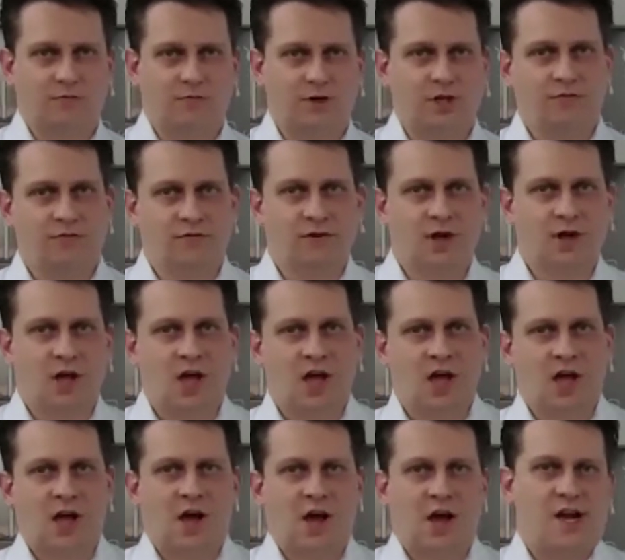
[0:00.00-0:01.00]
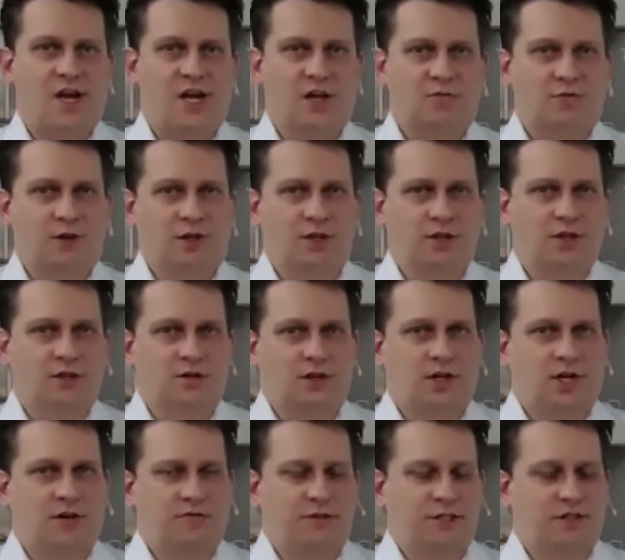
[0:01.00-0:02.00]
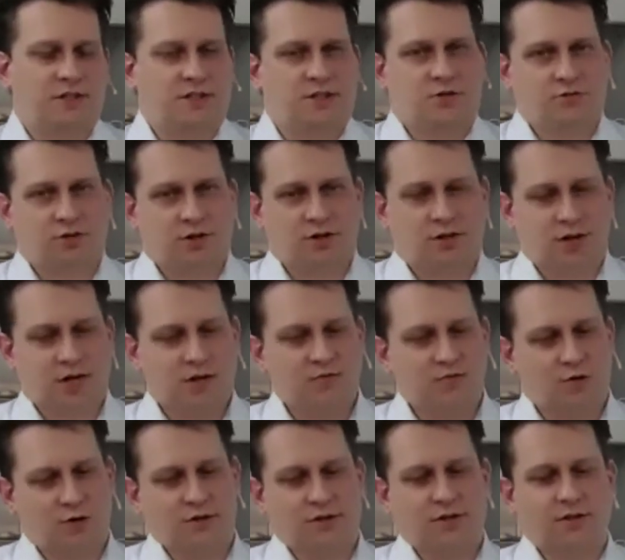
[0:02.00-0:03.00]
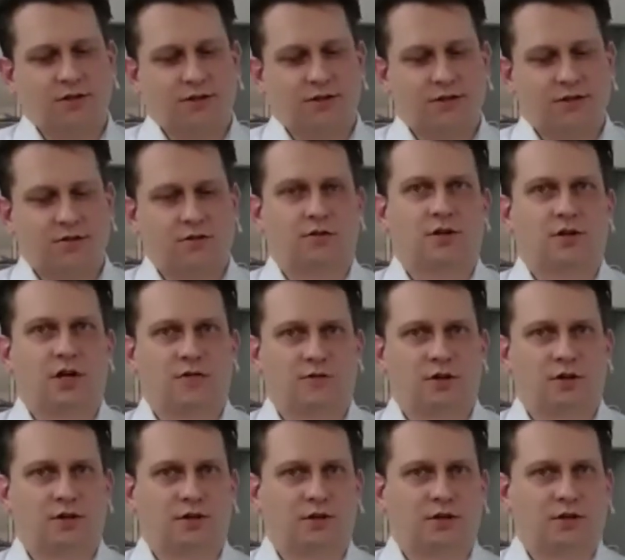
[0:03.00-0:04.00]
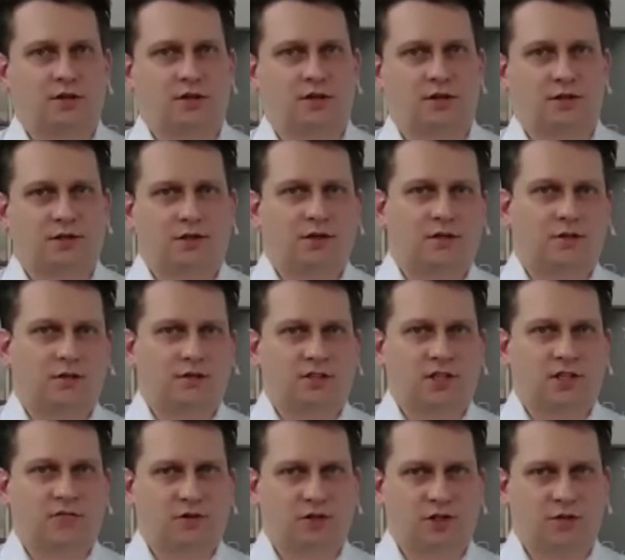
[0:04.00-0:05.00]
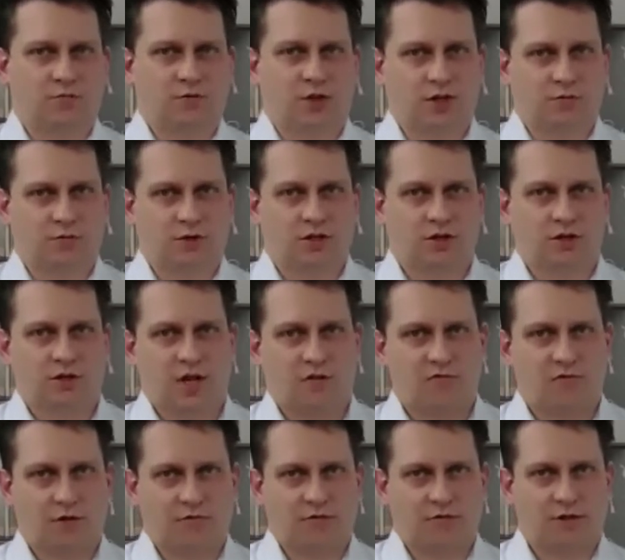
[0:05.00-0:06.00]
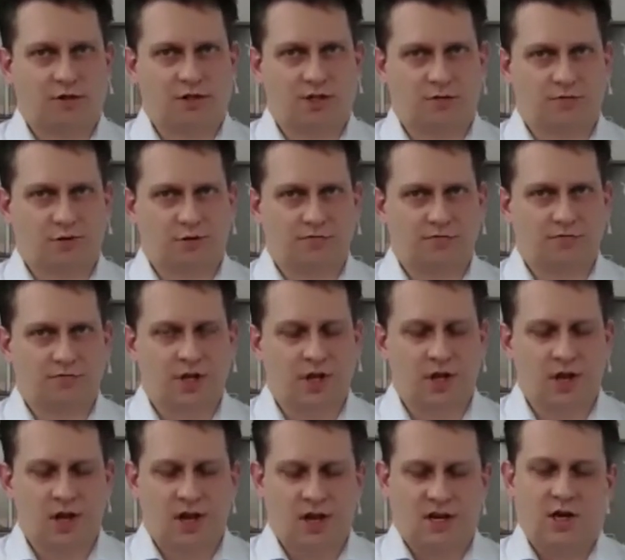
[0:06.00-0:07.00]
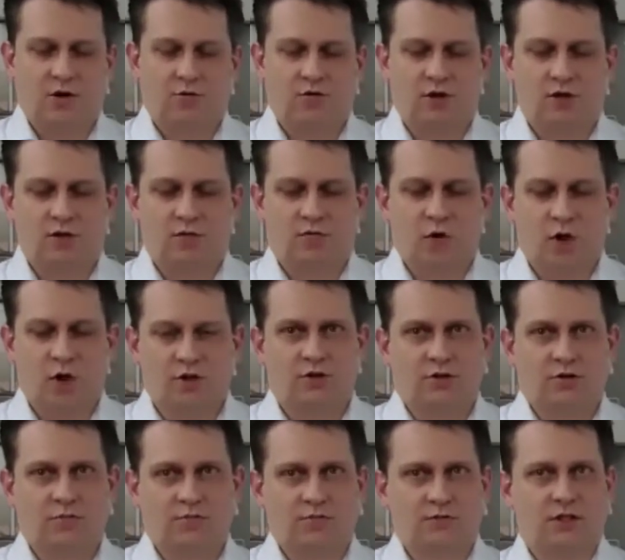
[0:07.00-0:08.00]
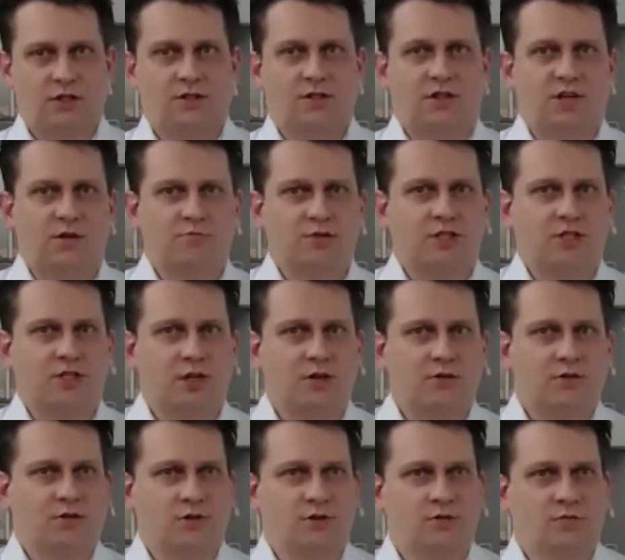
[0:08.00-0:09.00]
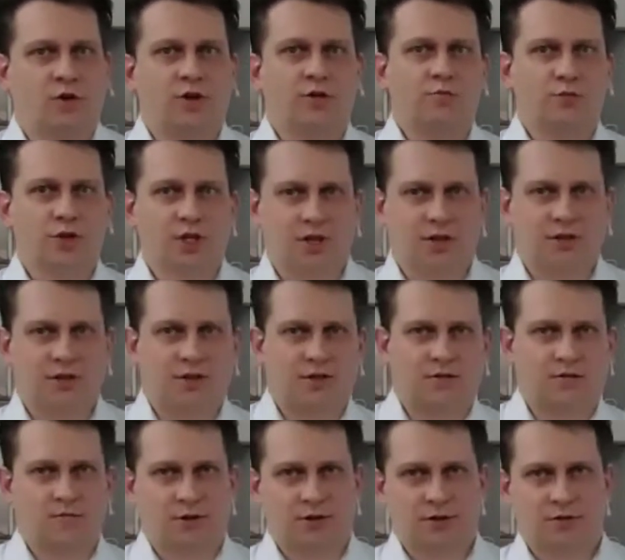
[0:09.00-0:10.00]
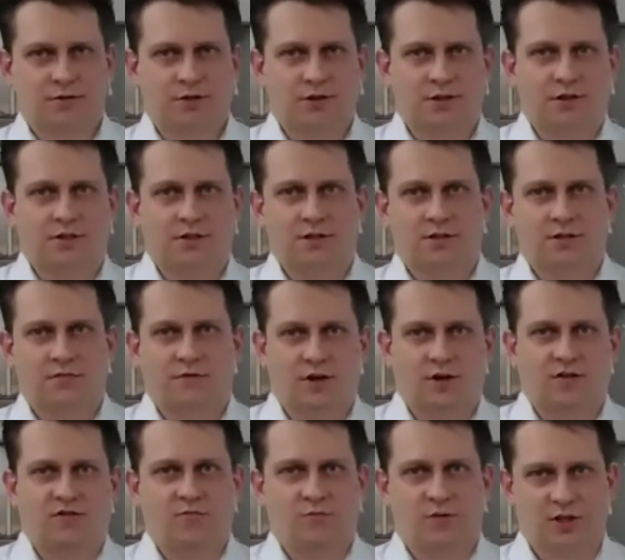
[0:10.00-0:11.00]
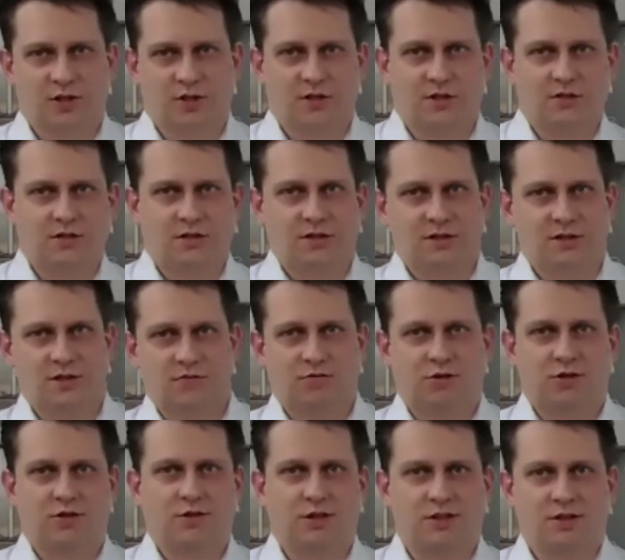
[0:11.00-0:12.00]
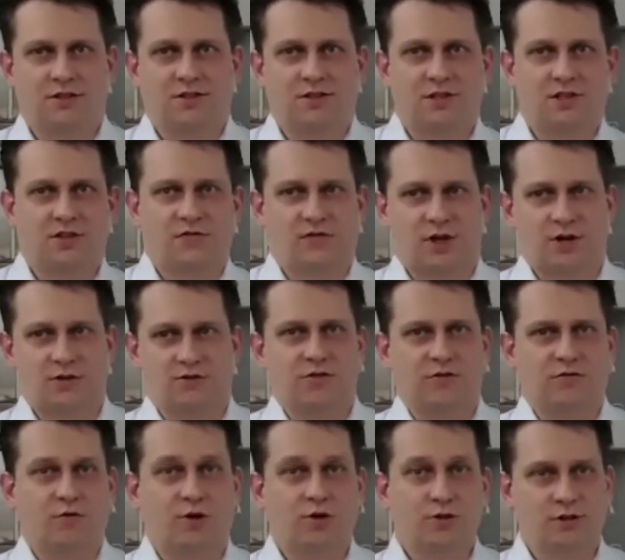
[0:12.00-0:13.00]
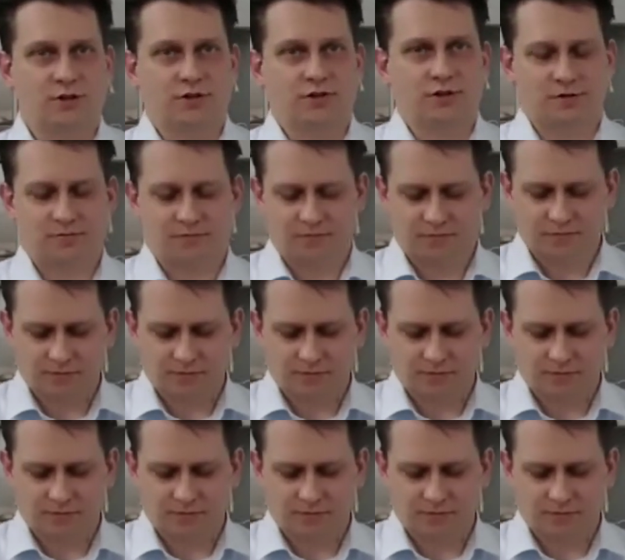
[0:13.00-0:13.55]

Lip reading: width. And we need to have 609 voxels to cover the 70 millimeter depth of the cell. Now in the volume, this comes down to 1,165,626,000 voxels.